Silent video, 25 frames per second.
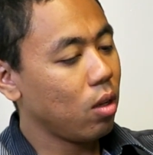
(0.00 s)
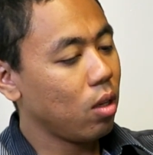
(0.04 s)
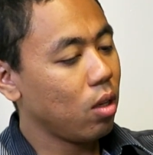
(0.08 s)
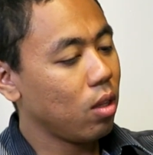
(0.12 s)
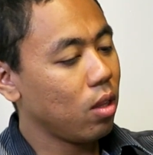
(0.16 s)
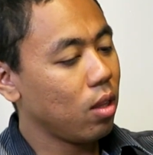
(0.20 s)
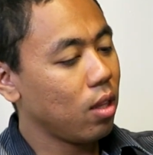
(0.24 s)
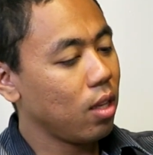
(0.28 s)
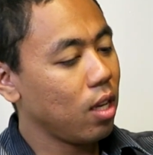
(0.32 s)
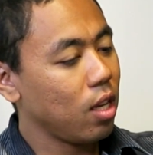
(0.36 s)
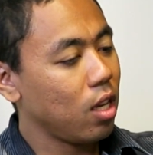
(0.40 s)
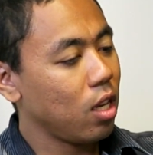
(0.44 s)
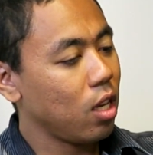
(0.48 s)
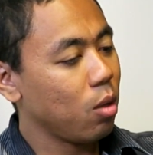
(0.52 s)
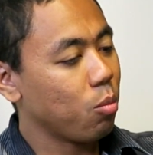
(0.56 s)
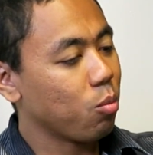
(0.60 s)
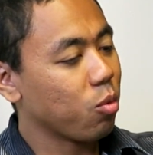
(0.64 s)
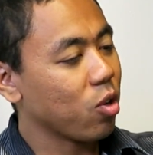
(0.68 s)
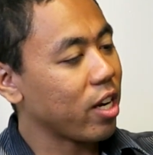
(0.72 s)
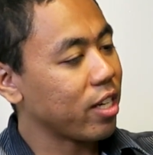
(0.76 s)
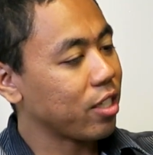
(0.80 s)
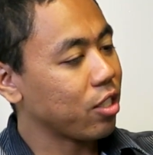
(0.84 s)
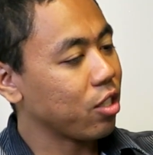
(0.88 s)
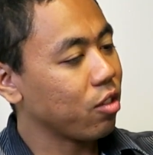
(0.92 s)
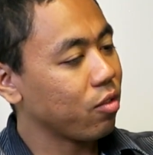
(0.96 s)
the
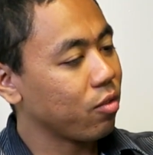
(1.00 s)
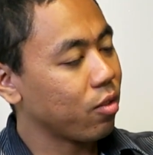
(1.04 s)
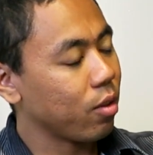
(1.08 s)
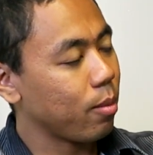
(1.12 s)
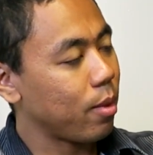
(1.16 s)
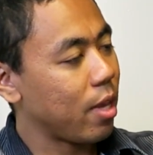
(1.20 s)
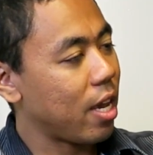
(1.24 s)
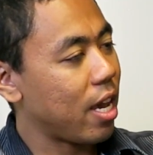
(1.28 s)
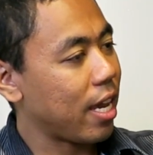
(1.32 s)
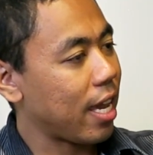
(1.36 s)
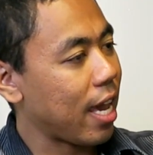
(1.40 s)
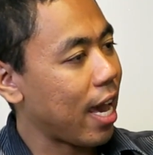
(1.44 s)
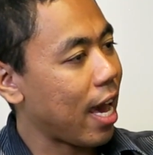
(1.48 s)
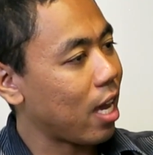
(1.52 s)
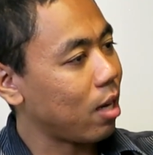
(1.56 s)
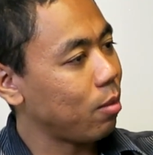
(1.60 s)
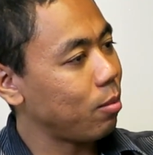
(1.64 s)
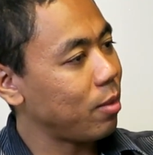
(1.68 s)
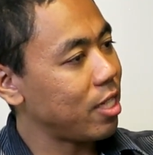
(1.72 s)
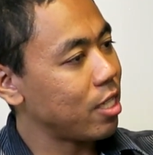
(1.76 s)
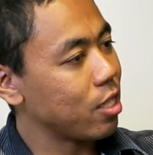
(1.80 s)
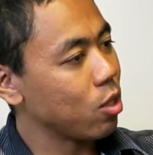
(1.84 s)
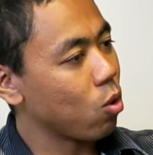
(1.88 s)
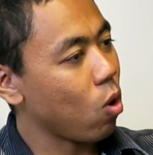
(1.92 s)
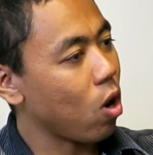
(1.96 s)
pressure from the
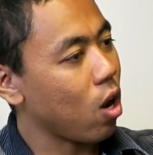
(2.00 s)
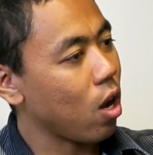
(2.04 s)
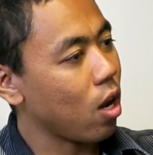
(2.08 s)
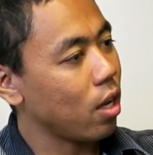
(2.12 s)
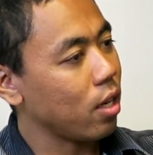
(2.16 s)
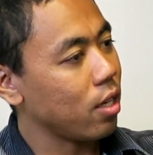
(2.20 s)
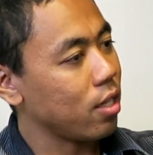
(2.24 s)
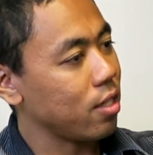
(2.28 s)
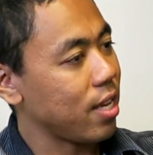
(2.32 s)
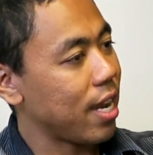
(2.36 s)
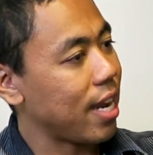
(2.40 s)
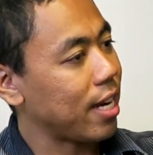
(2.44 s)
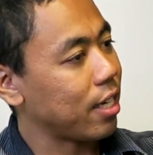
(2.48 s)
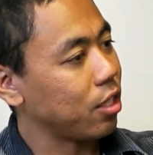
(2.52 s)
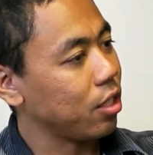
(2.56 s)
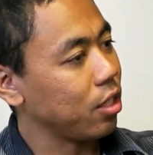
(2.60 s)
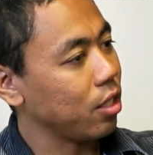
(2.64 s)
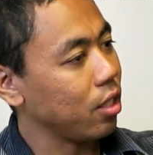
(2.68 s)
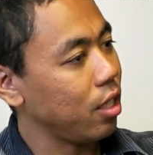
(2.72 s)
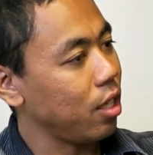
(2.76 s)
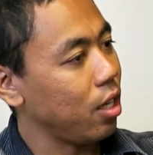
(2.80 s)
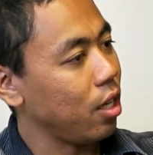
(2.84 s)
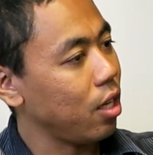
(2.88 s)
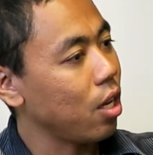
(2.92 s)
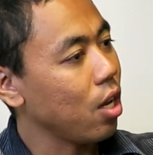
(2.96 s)
Academy squad is
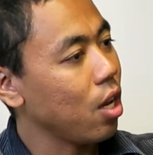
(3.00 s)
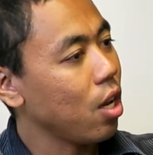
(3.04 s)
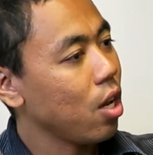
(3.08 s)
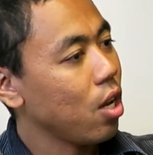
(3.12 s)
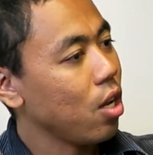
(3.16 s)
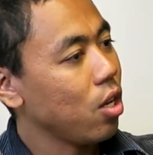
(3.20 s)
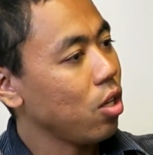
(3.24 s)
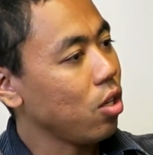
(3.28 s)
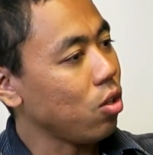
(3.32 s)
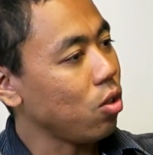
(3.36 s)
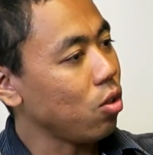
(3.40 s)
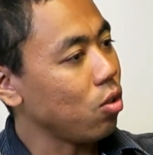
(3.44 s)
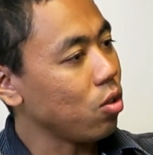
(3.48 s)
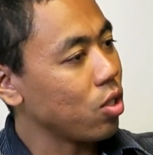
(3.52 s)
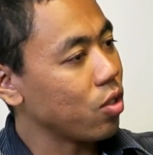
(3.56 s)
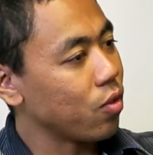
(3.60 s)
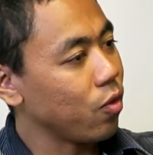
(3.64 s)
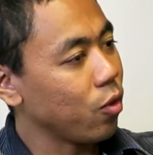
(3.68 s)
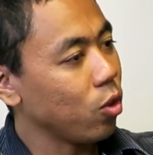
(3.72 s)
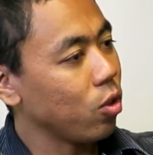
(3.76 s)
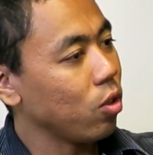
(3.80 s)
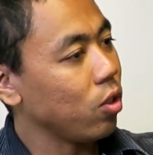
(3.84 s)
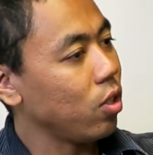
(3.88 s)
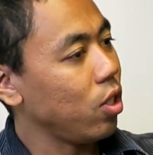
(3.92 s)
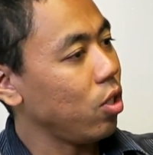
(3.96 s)
actually
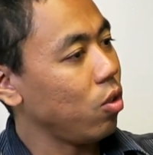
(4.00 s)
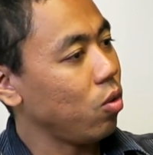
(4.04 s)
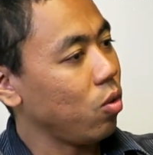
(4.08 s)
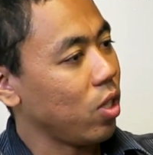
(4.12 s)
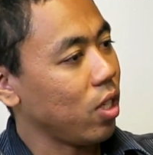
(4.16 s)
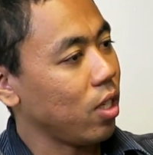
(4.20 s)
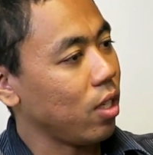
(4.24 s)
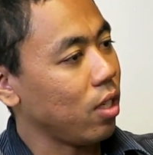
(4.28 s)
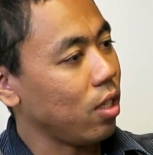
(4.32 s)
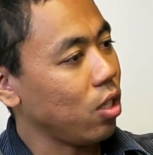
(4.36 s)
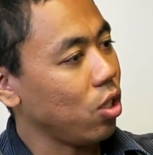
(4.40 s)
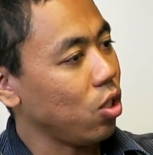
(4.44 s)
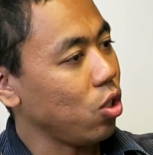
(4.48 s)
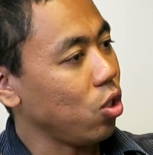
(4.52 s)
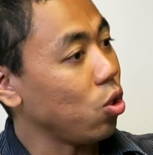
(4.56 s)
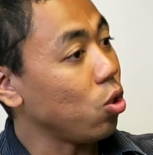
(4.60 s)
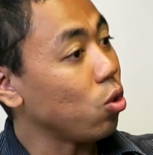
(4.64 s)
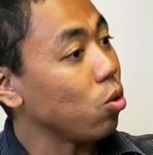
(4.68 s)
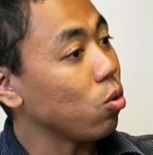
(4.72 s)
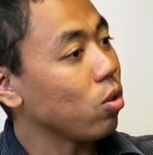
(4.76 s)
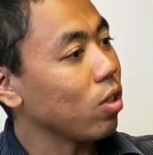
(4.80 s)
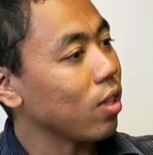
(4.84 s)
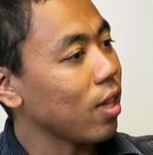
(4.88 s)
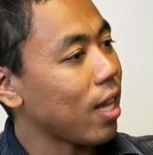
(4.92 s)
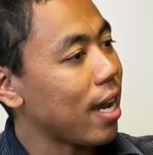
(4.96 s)
useful and you can
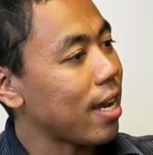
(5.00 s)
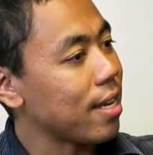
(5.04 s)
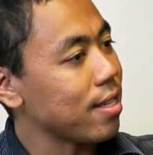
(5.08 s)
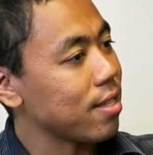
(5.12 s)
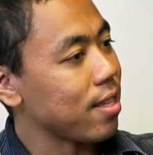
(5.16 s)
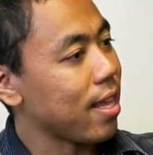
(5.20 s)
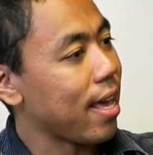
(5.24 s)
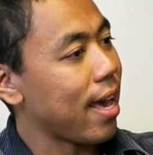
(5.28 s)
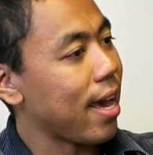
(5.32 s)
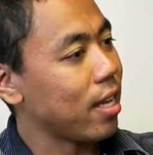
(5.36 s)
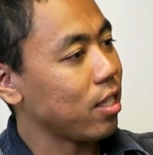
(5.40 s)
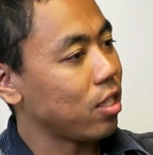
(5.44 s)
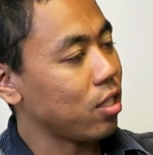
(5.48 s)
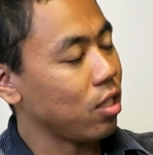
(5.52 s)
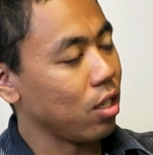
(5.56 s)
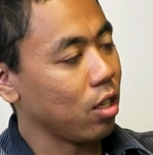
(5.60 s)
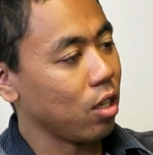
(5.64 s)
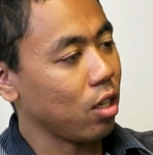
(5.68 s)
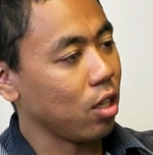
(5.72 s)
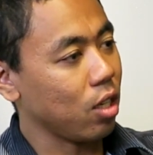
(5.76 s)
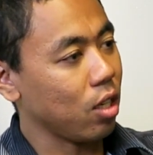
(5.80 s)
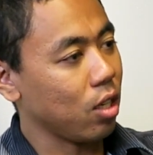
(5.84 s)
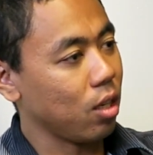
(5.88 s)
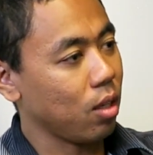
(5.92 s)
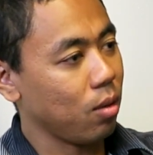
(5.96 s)
utilize that
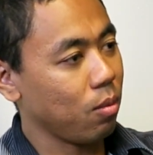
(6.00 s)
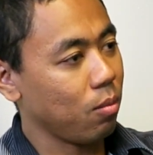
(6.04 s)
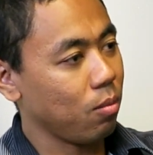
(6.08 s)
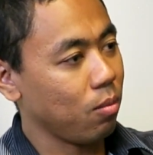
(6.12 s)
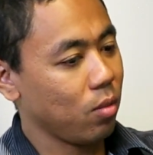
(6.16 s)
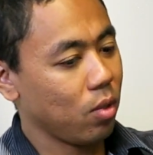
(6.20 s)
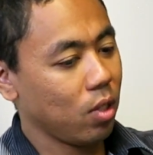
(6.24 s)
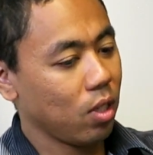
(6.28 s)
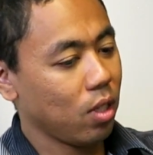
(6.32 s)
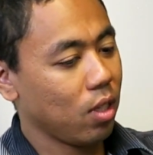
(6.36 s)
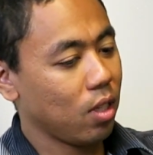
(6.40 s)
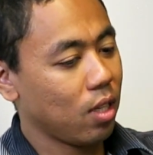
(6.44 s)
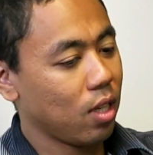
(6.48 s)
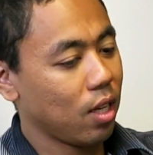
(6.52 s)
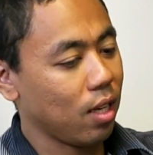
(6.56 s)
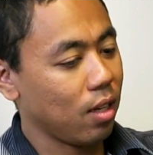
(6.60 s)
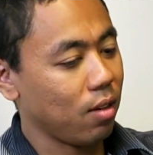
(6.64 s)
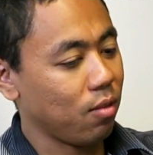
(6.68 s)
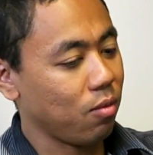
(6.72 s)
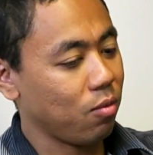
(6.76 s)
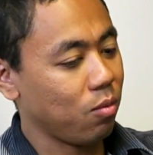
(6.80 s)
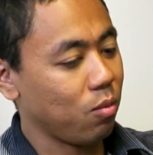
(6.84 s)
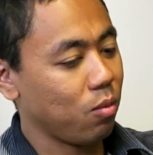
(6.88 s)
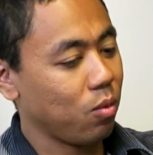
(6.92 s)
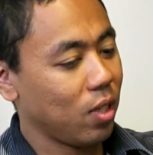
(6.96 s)
to kind of